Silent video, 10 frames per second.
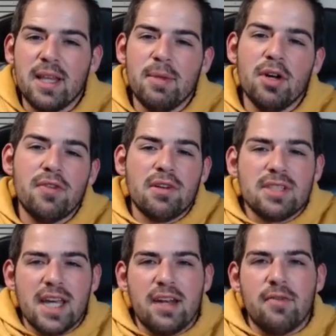Let me know if you're
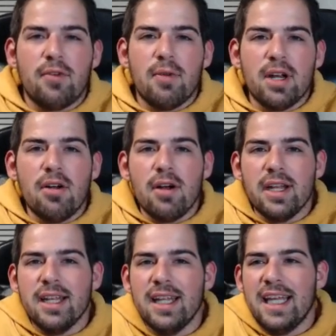excited for Red
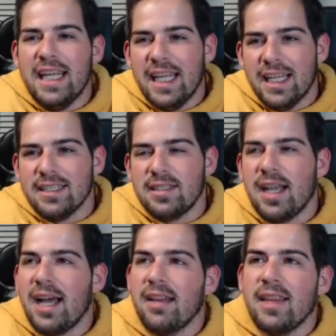Guardian. He is
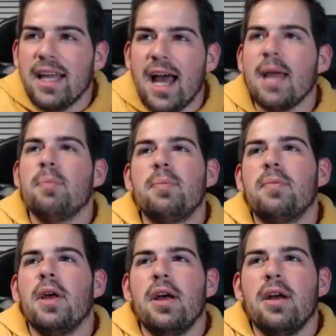kind of the hype
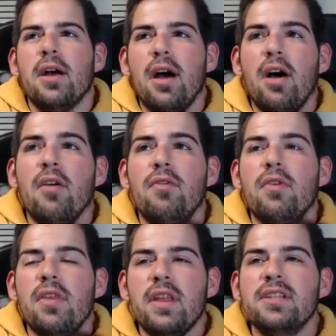of
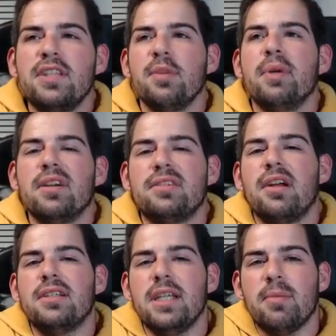the skill
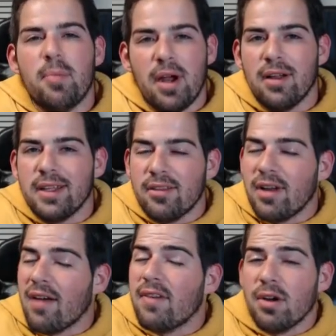military team. Apparently they're
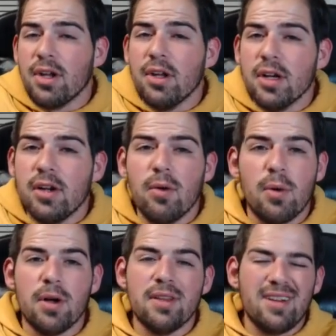not very good,
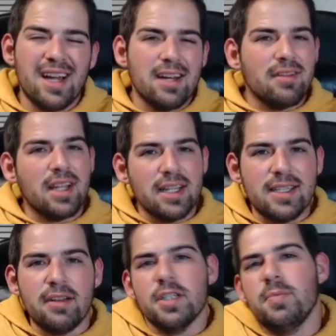or they're kind of a
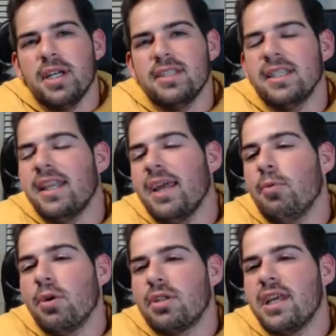letdown just because they
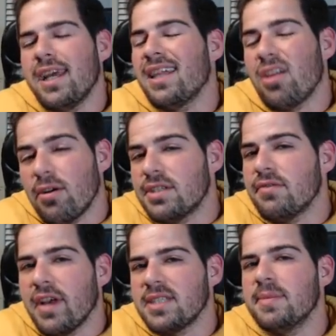will take a large
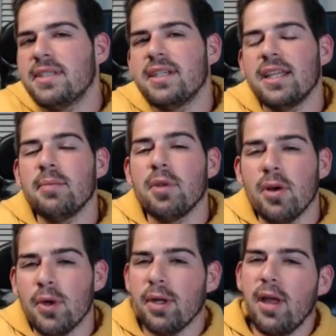investment to get them
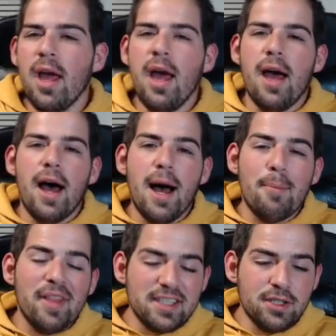going.
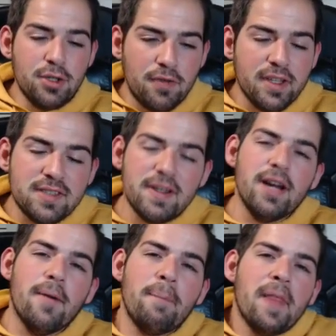But that's gonna do it for this
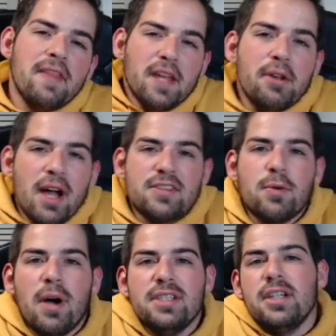video. Thank you guys for
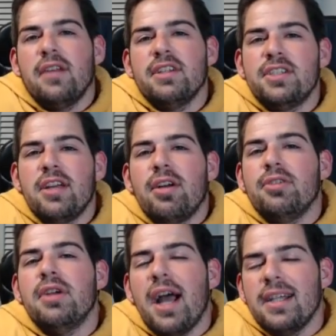watching. On this channel I do
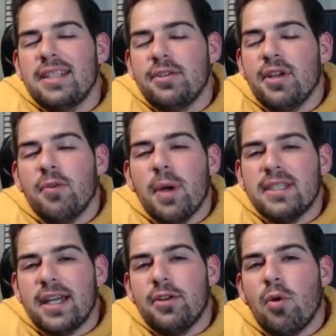guides, I do
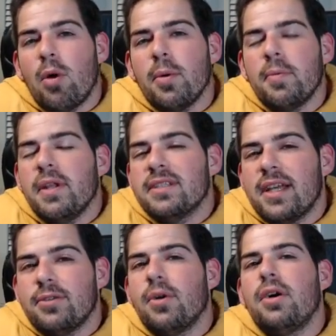giveaways, I do orb openings, I
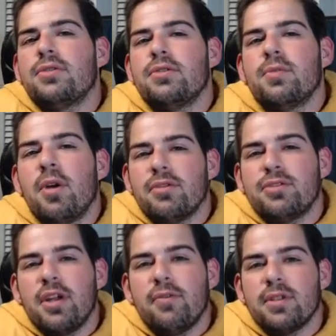do all sorts of Marvel
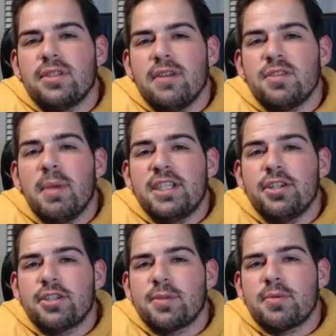Strike Force stuff, so make sure
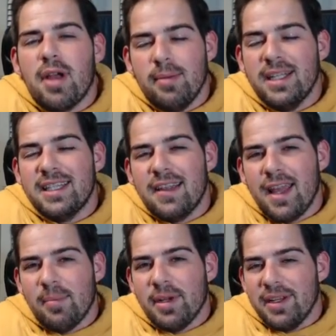you're subscribed, hit that
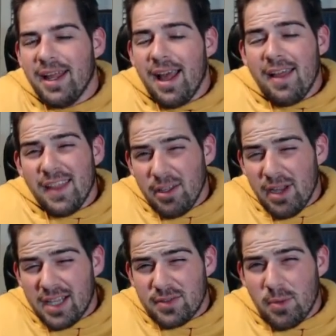like button. Thank you
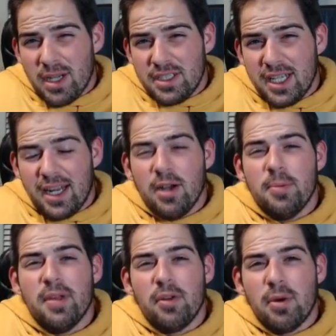guys for watching, and I hope
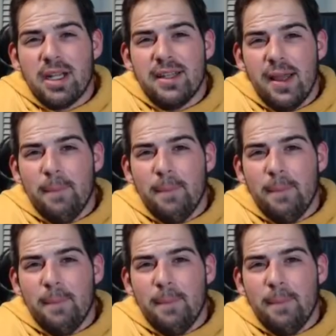you have a great day.